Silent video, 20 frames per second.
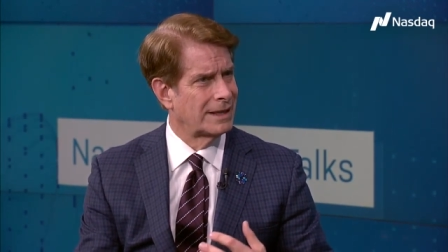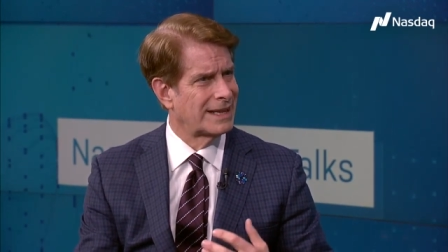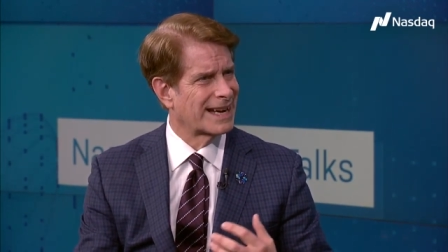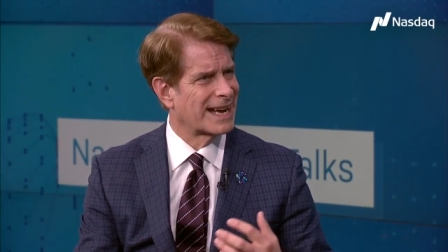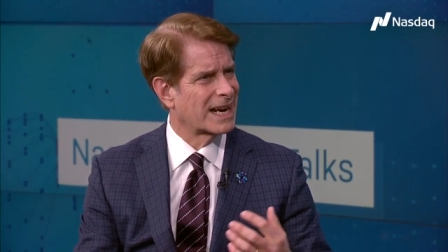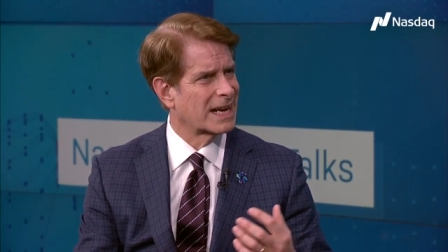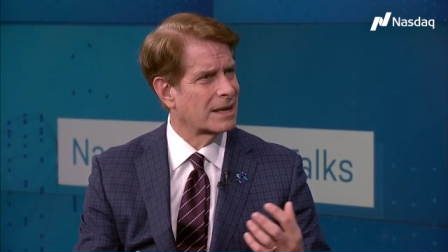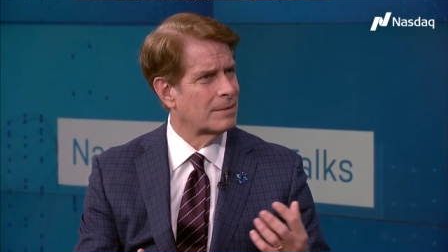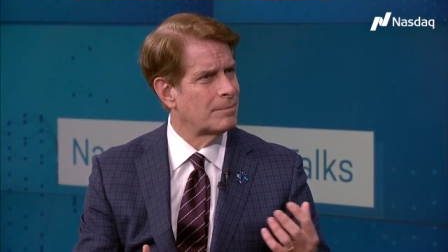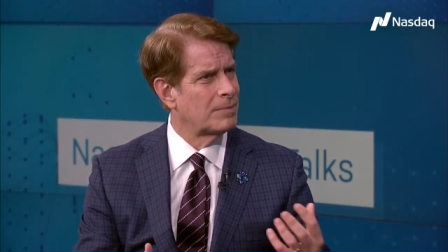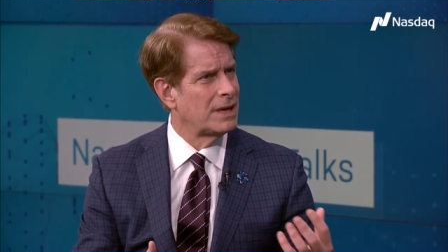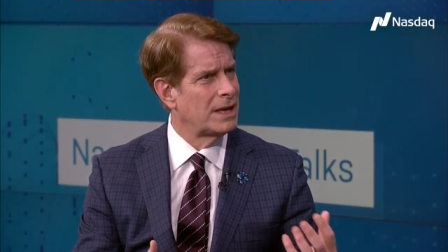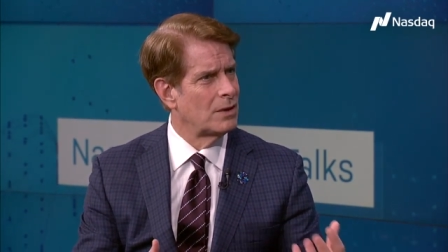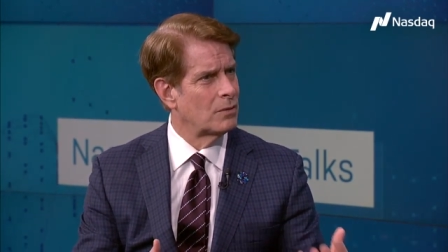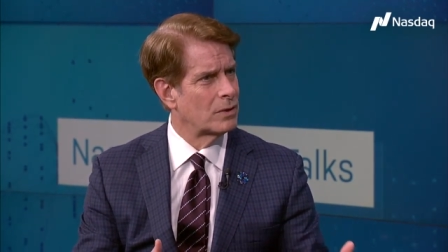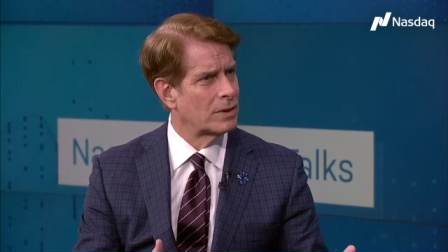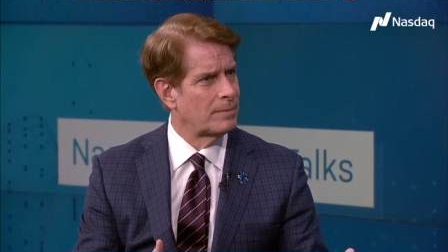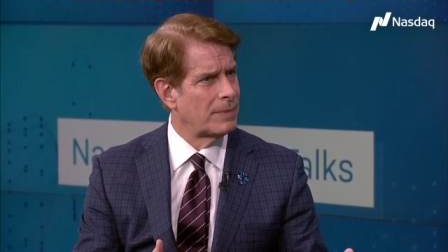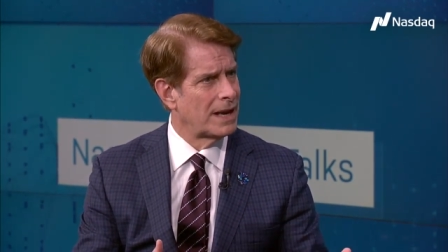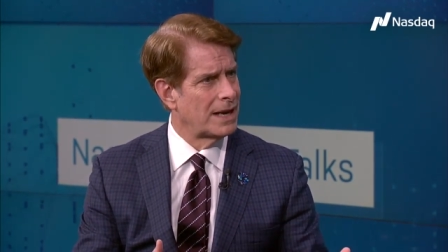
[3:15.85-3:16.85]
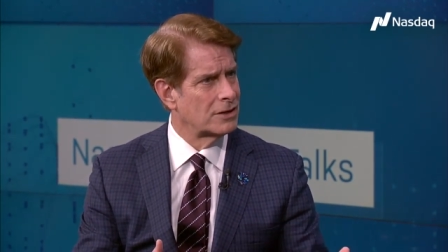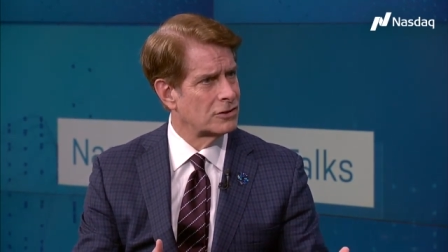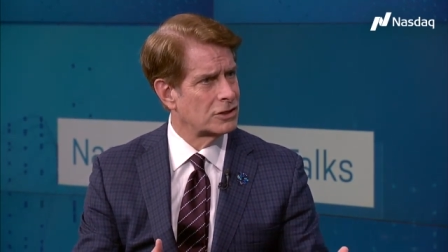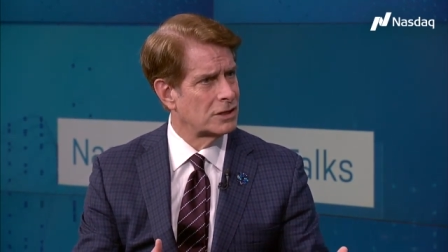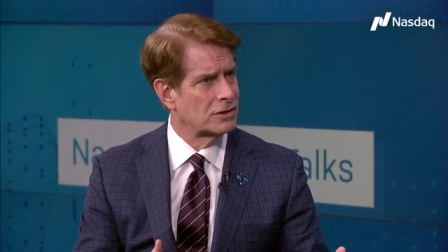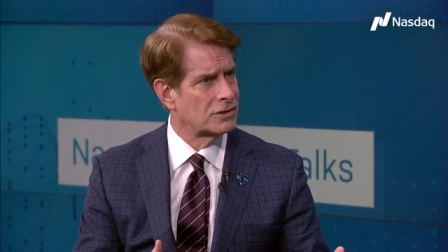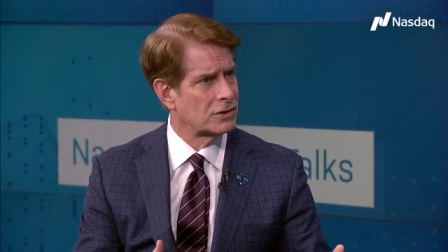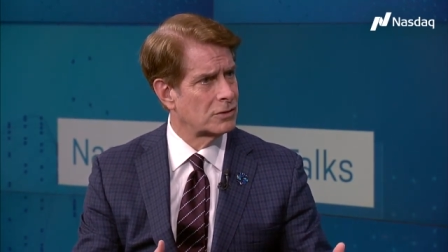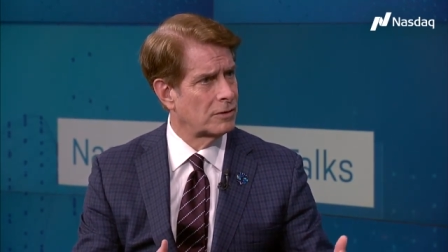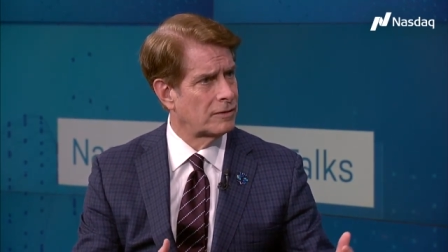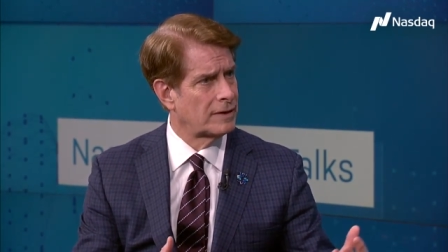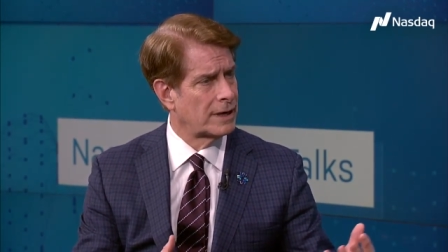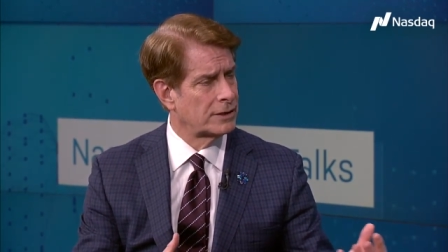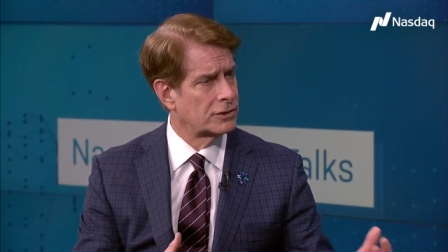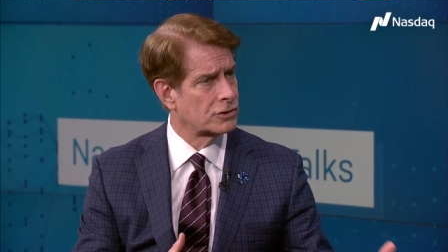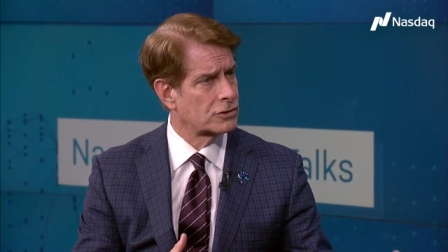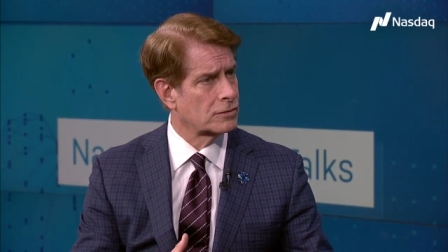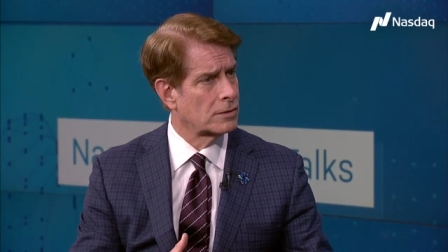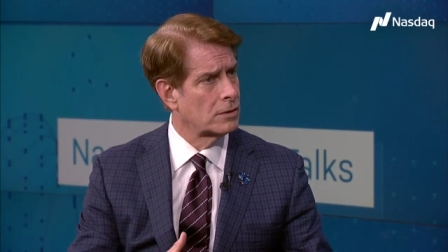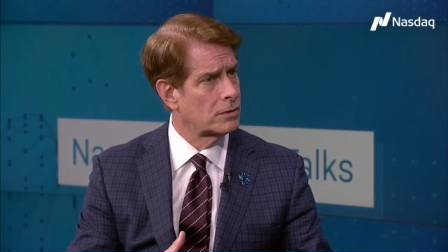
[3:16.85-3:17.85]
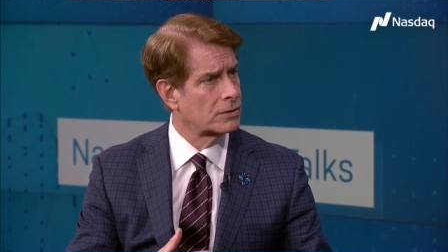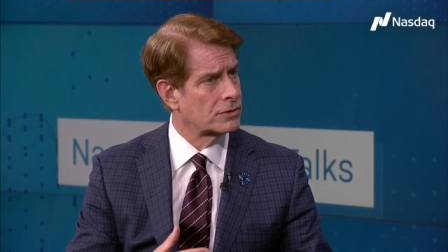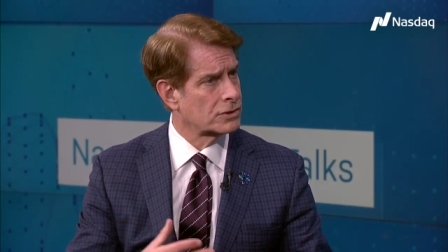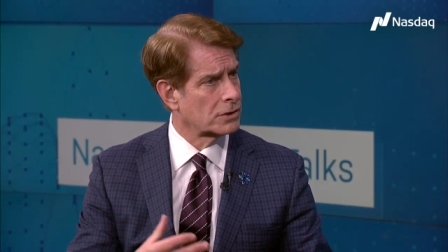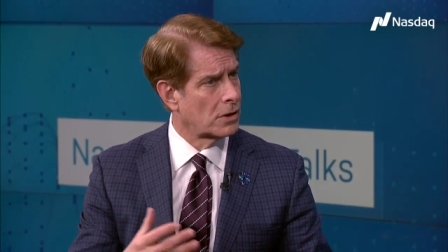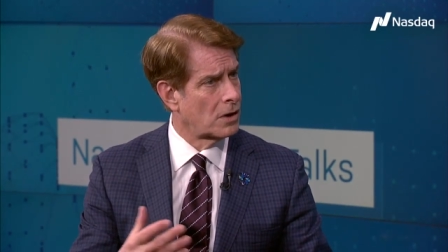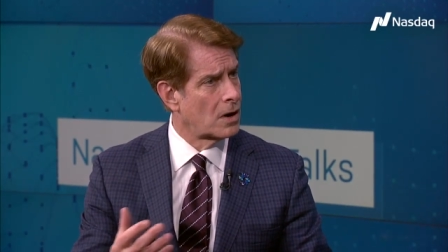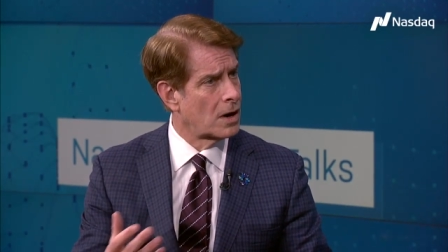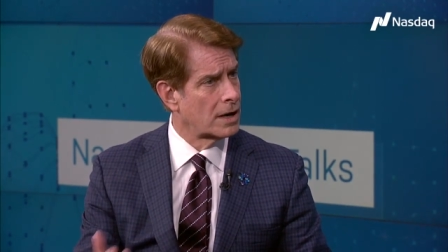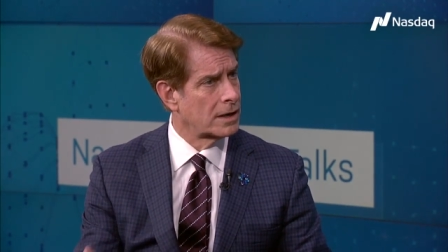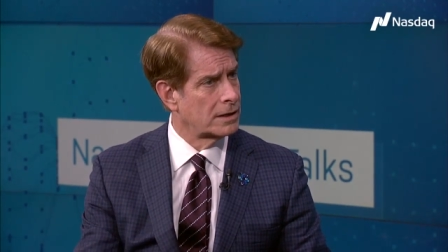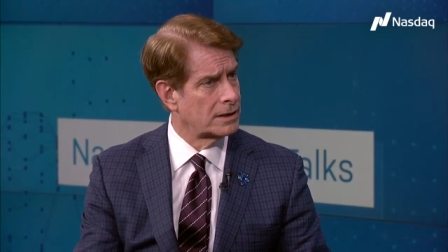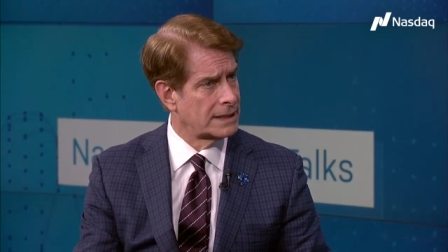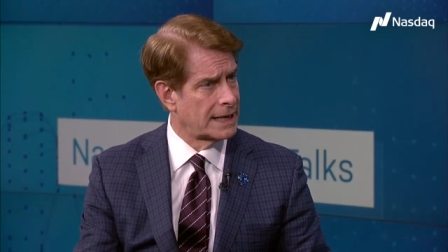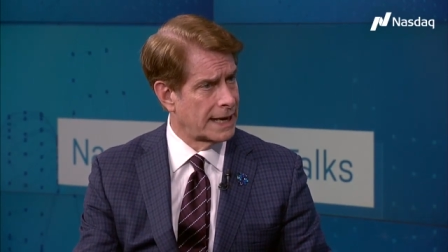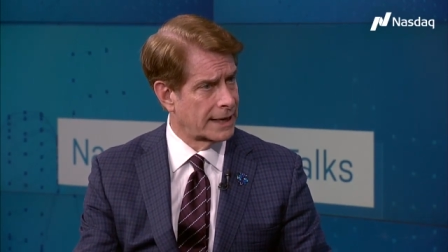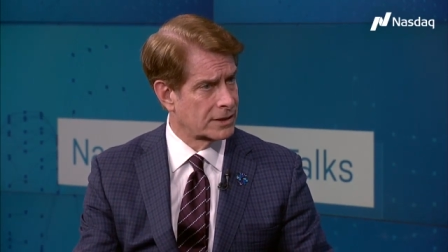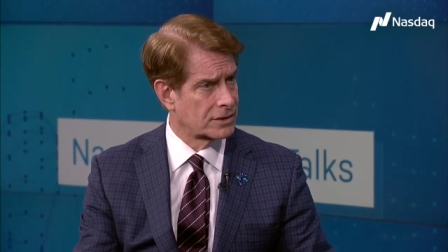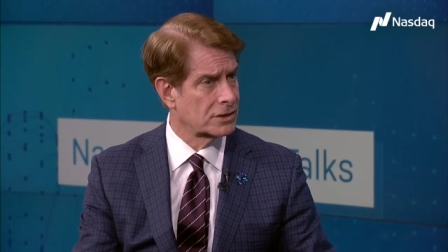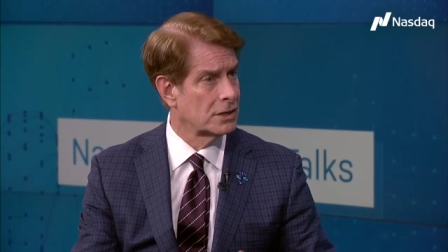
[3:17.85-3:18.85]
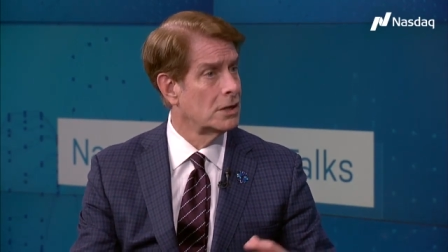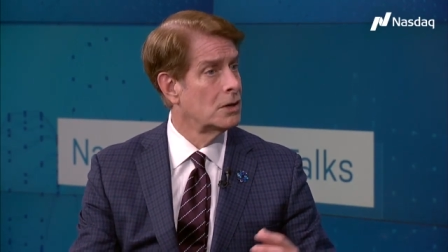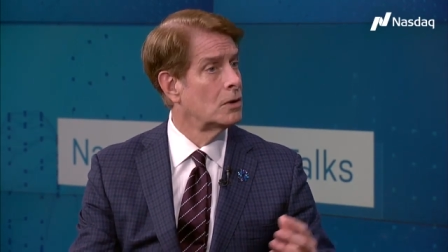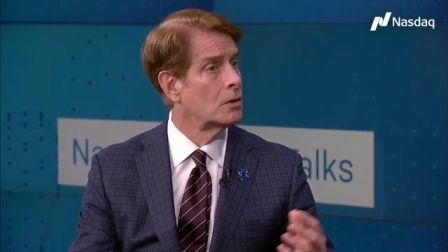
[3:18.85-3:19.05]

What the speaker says: They got to compete with patients who have had strokes or heart attacks